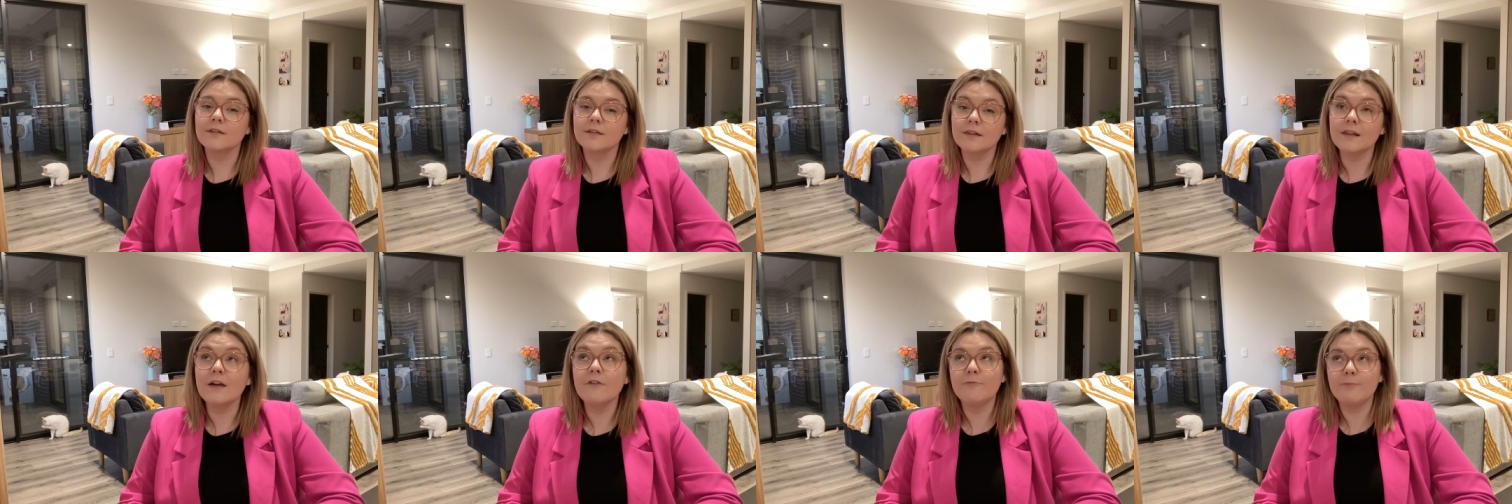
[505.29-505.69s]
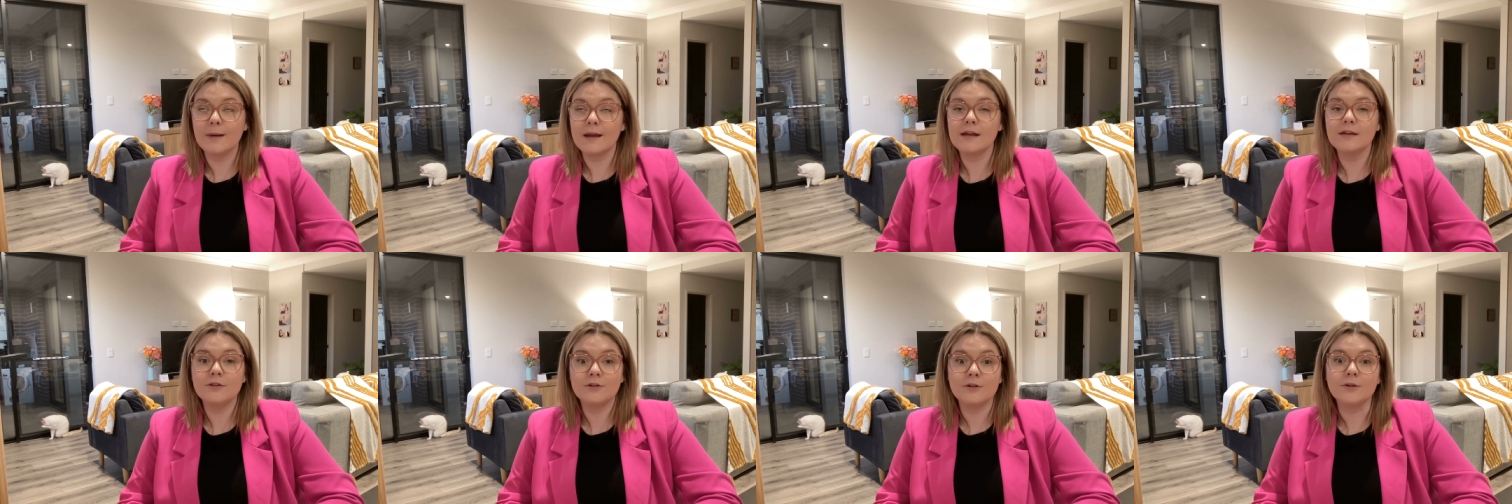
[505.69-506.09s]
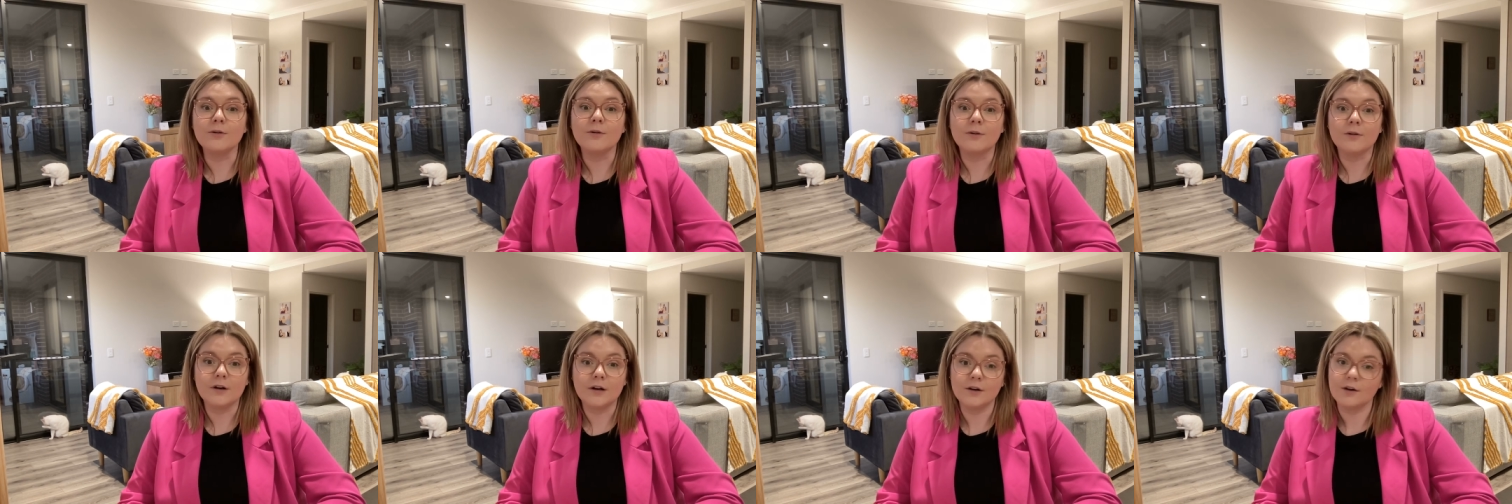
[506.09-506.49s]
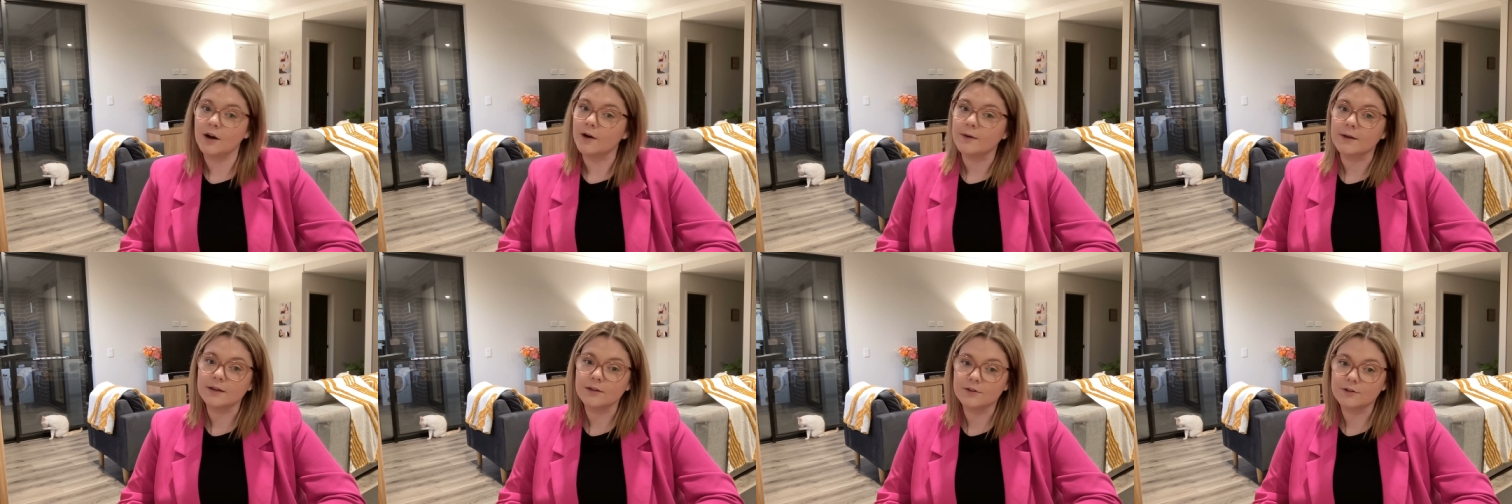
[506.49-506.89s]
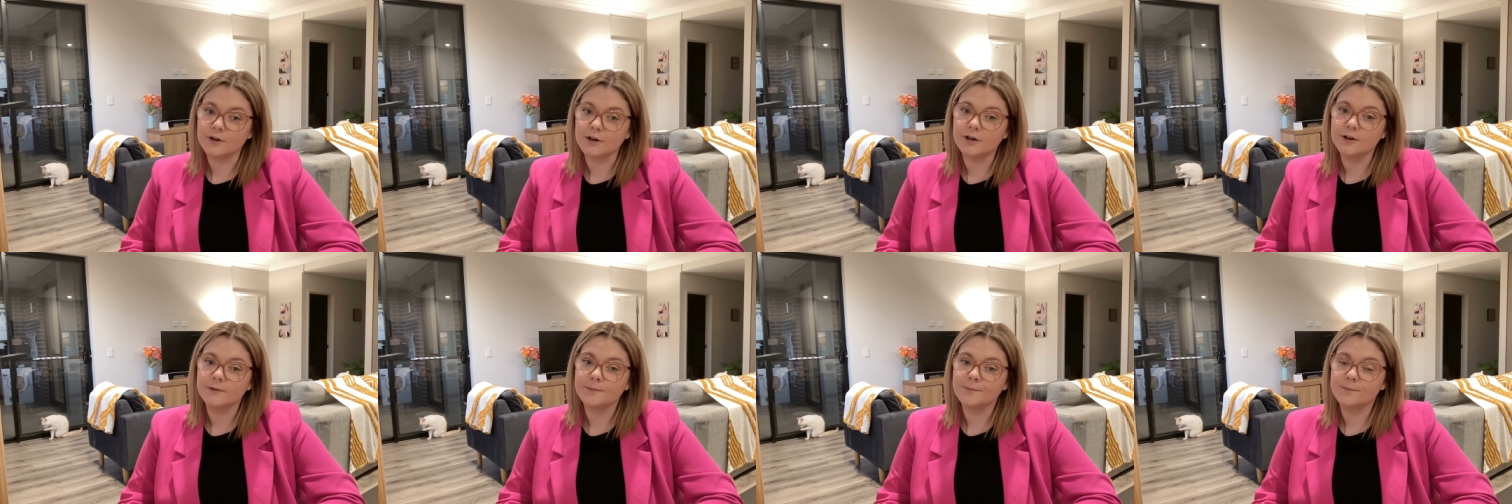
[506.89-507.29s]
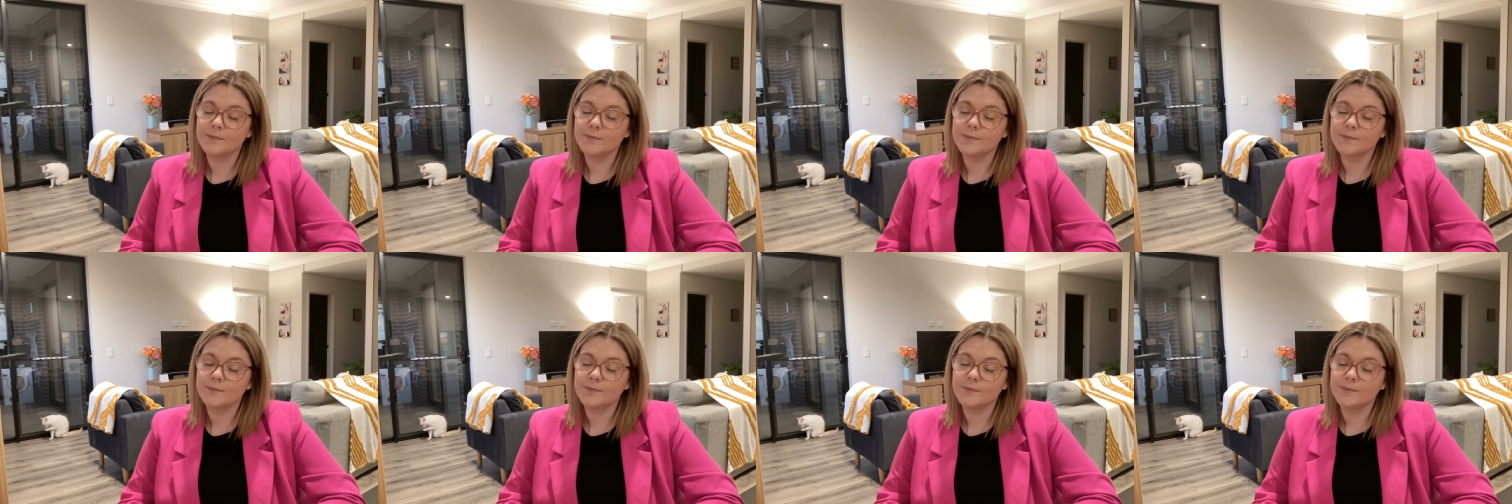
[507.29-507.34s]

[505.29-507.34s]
they've been through or are going through.